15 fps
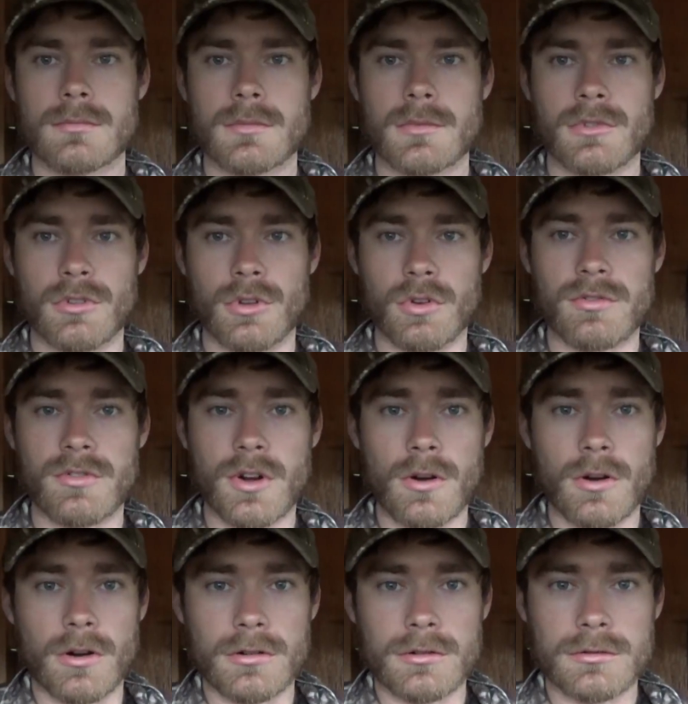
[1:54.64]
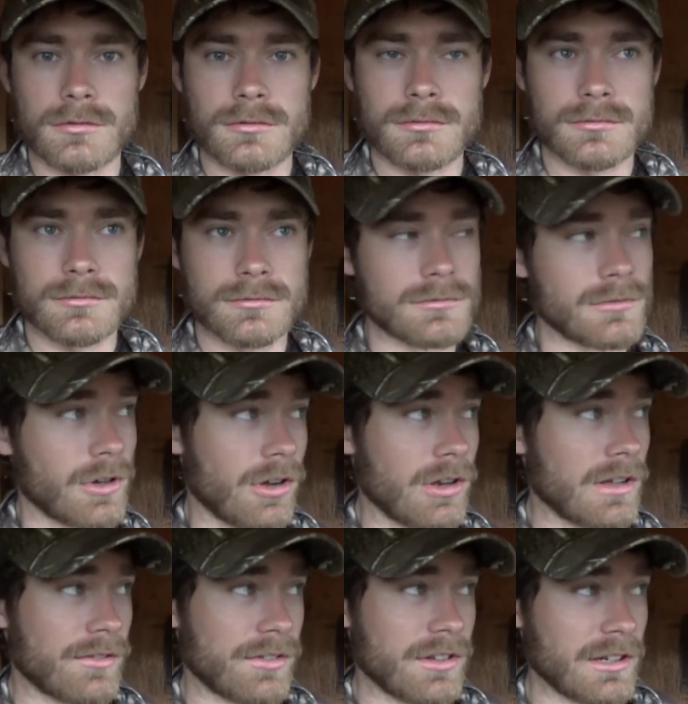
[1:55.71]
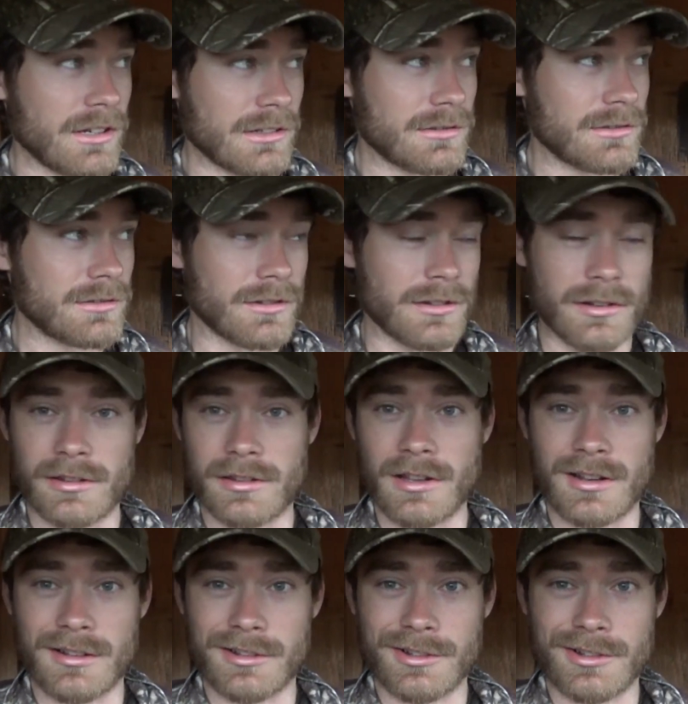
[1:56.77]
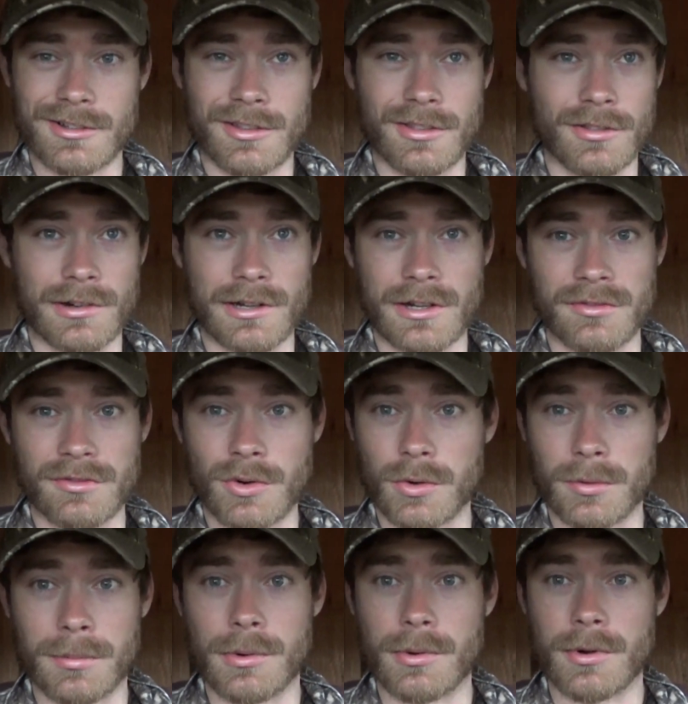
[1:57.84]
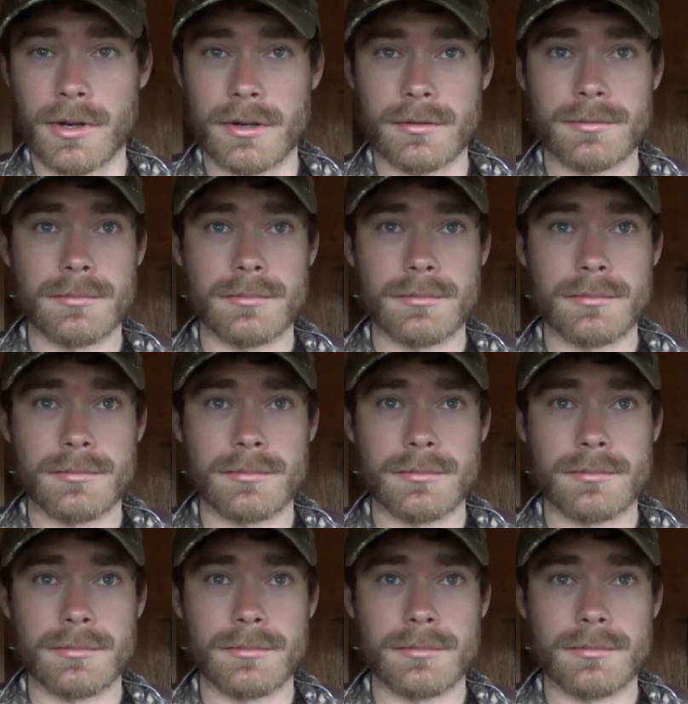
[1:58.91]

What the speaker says: So far, all I've seen is that little 3 or 4 point.